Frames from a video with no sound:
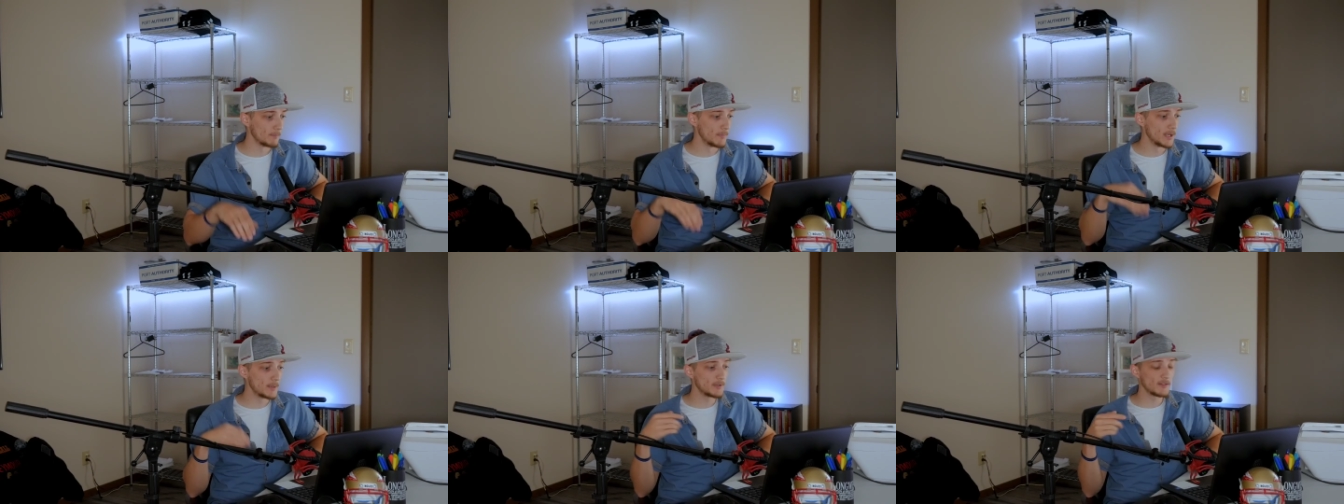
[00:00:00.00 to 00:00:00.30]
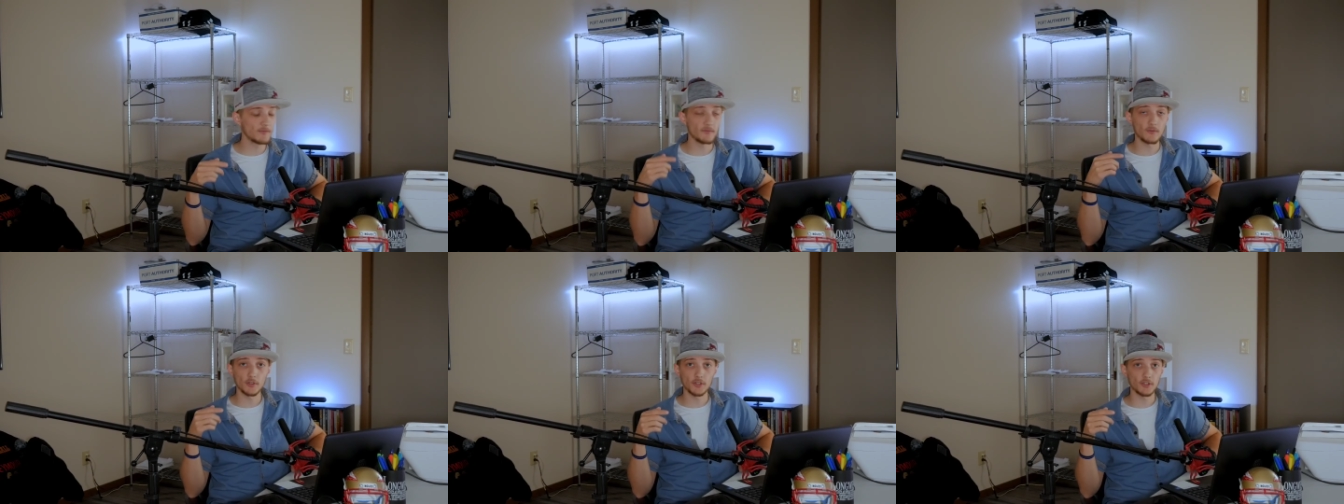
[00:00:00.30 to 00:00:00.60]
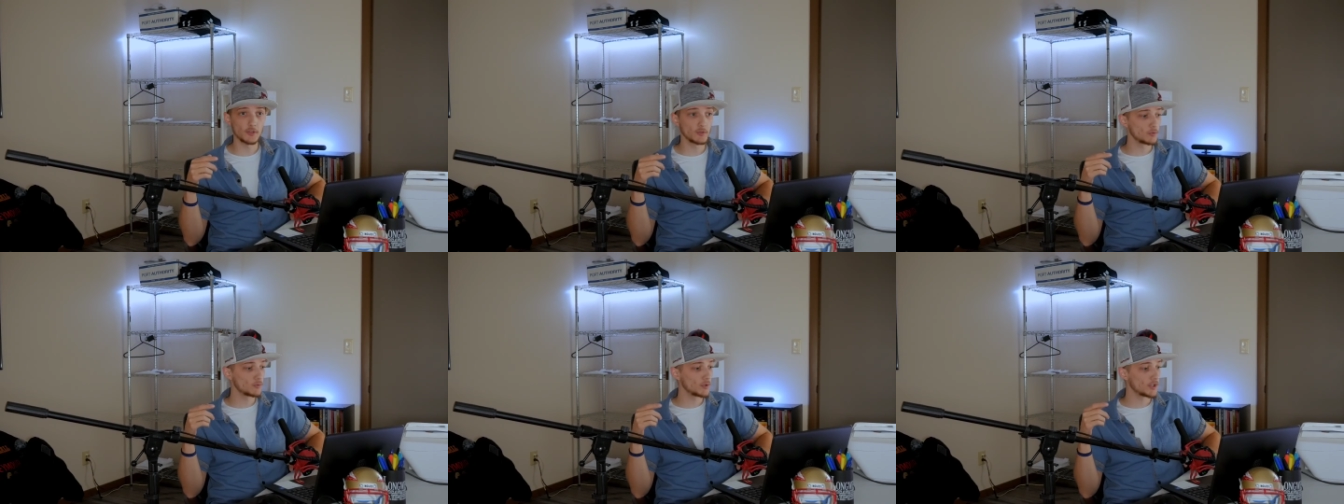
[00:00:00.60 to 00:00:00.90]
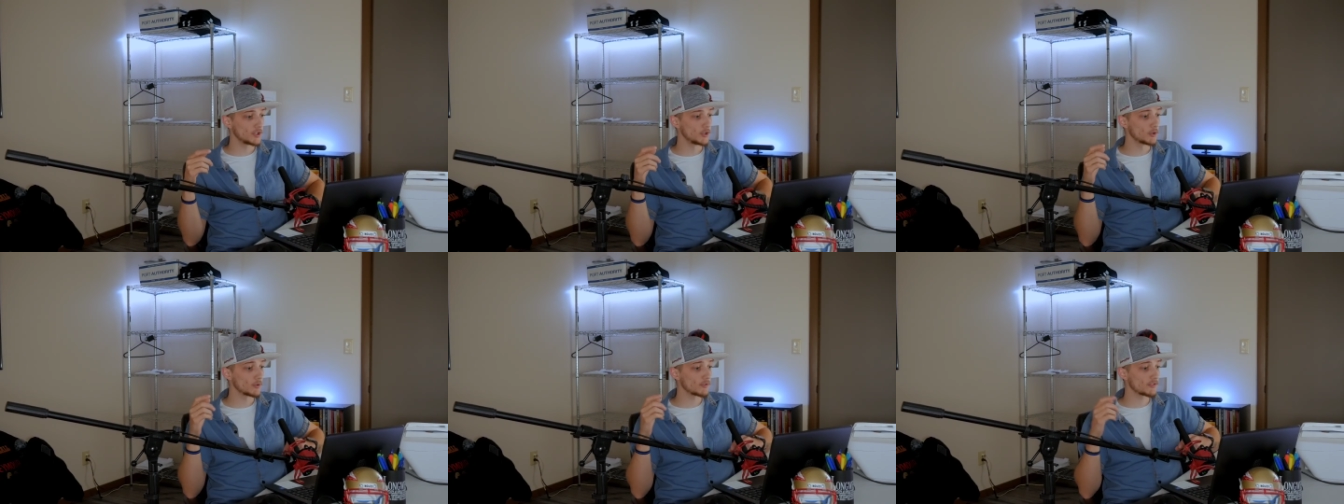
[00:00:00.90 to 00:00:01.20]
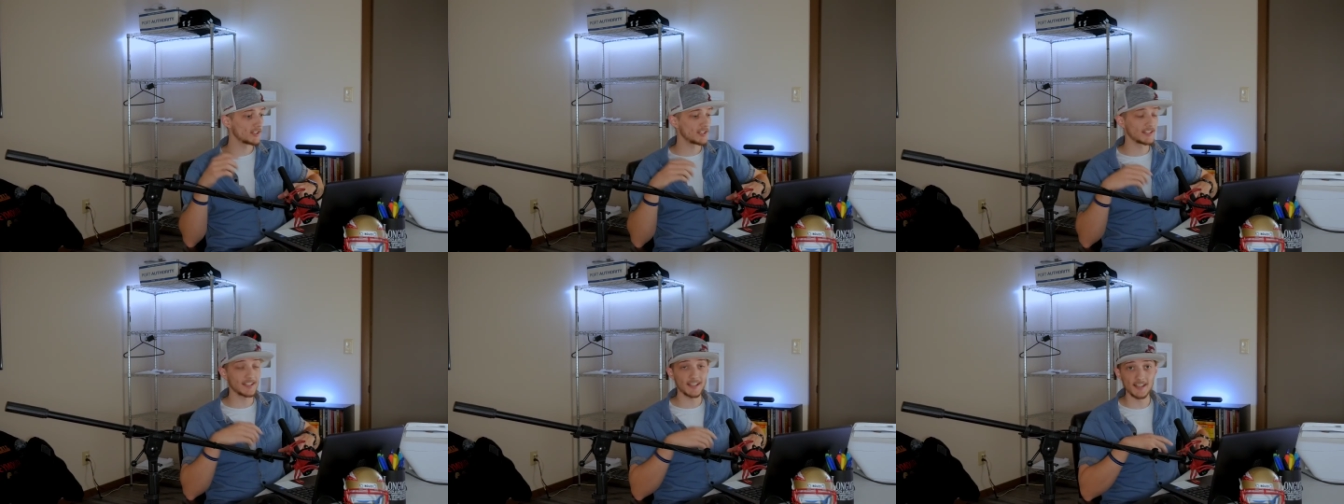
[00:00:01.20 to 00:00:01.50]
Maybe for you, your
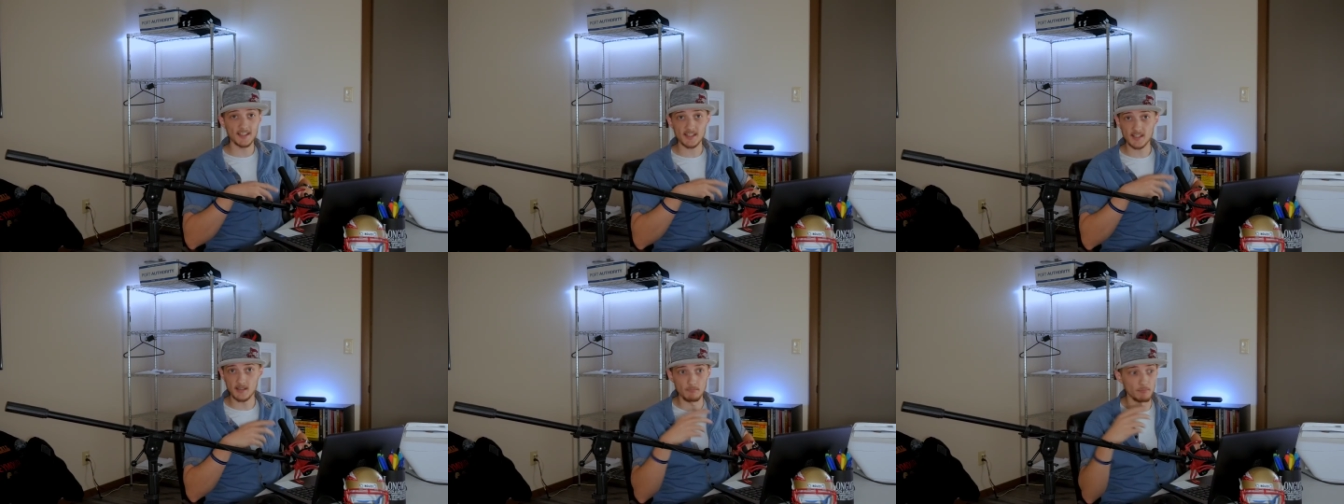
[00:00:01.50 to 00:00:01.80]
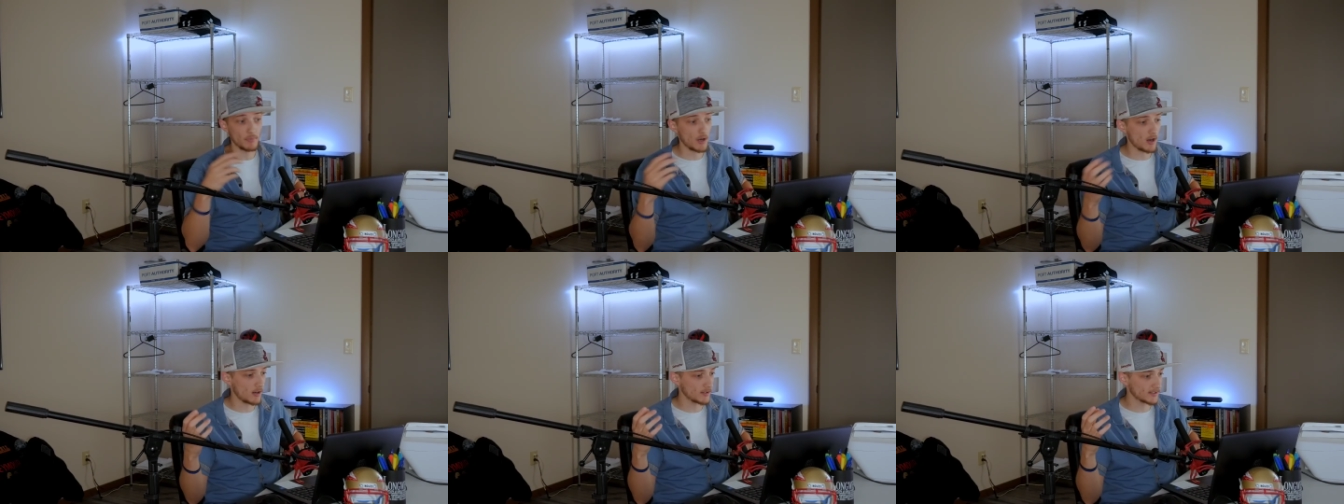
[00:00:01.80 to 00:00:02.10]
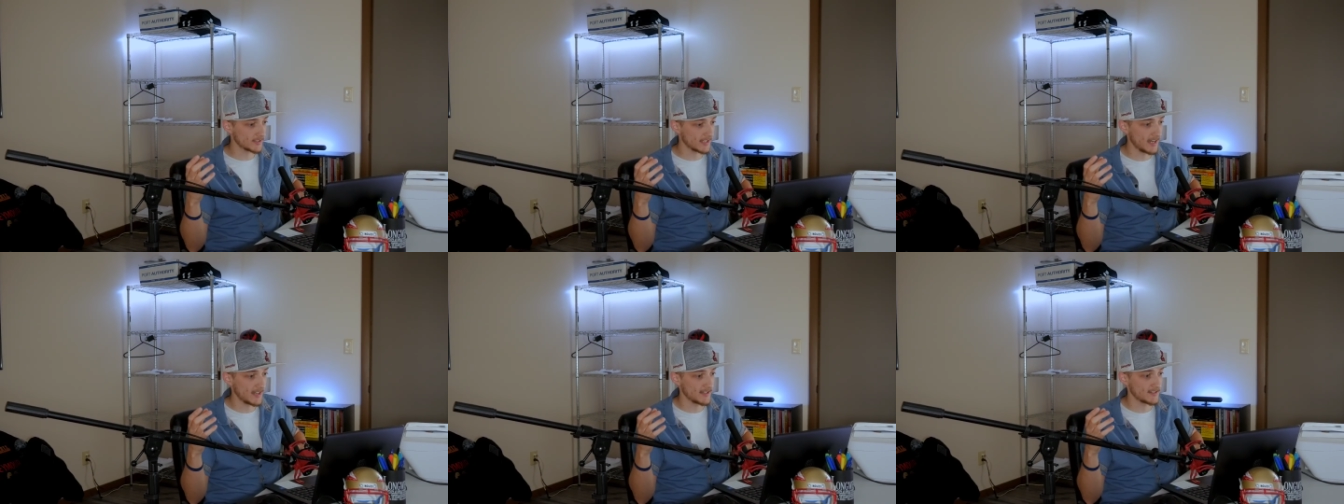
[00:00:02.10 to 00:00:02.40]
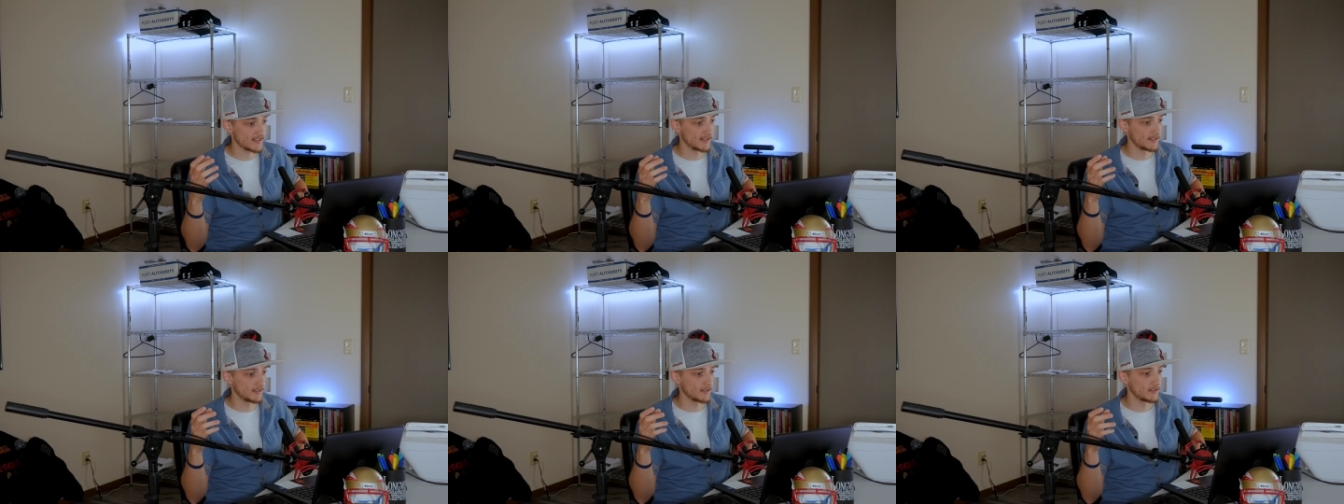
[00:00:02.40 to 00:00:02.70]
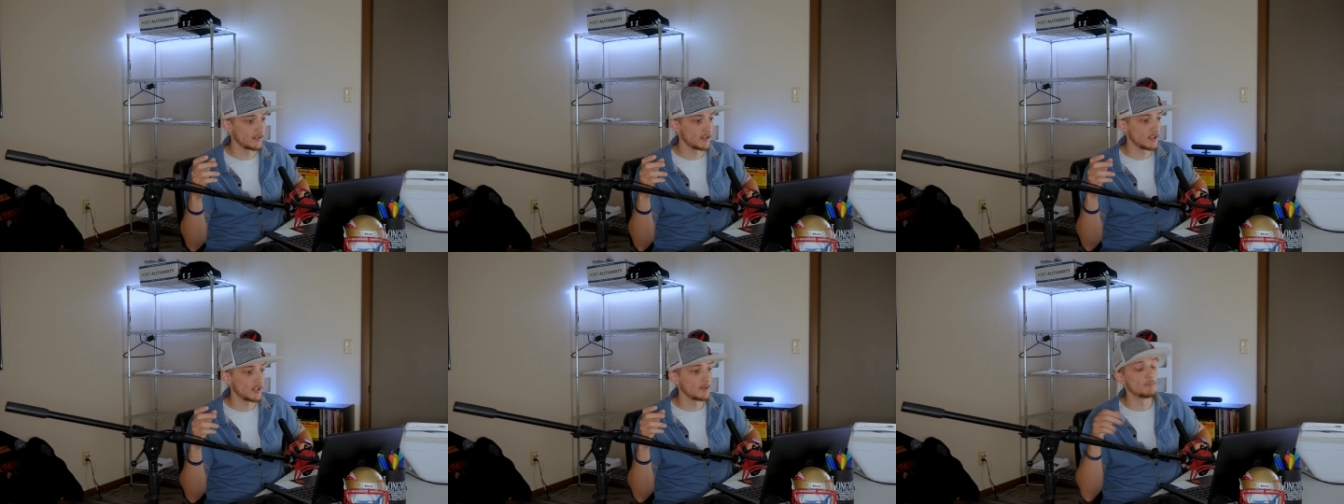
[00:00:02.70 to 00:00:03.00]
thing isn't
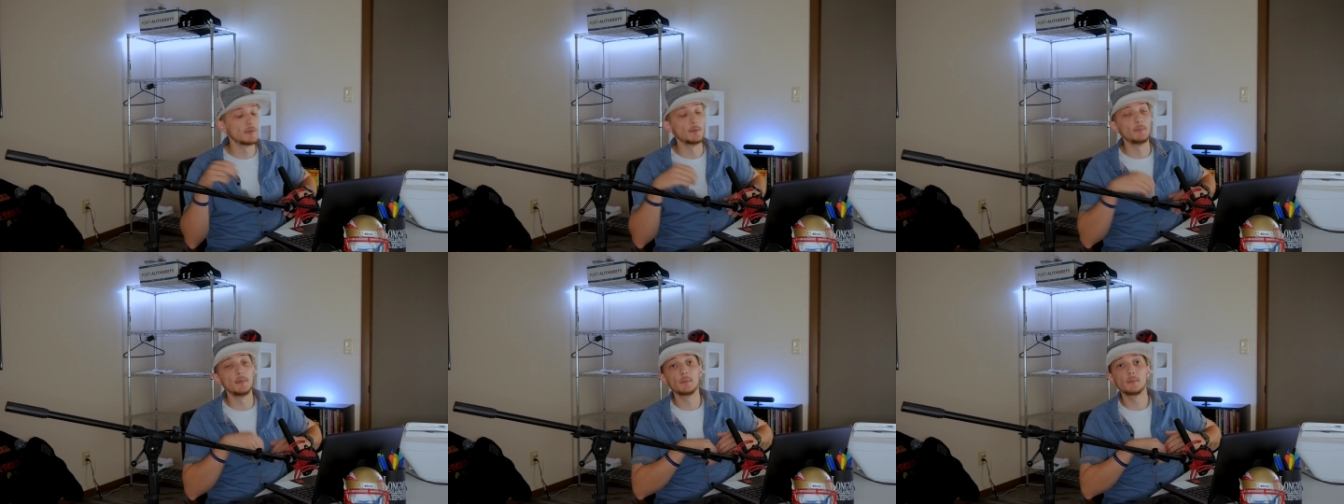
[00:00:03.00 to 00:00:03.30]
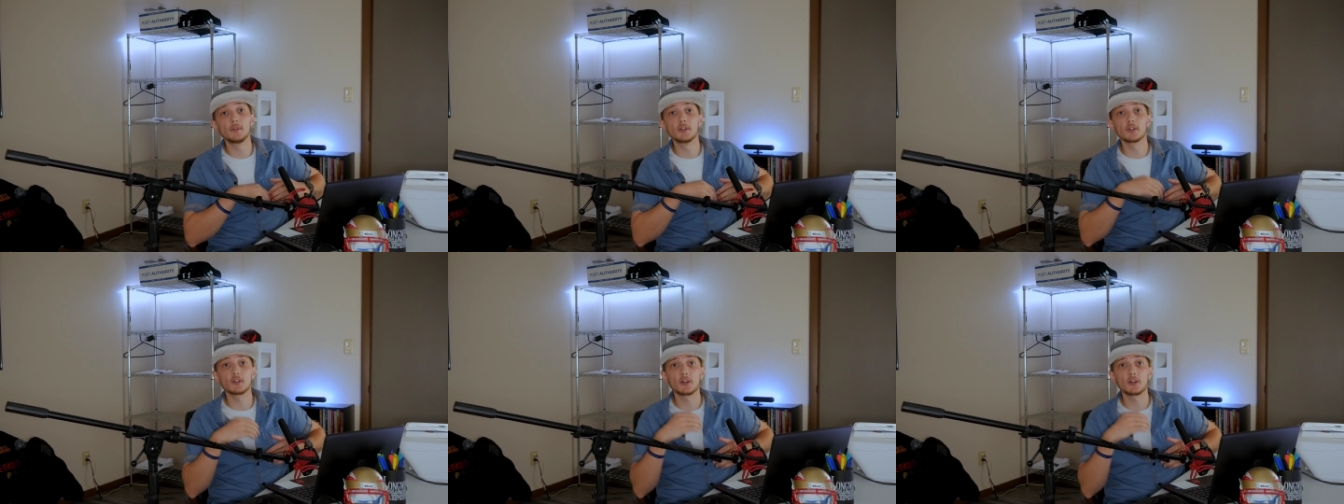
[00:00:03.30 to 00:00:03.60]
podcasting. But maybe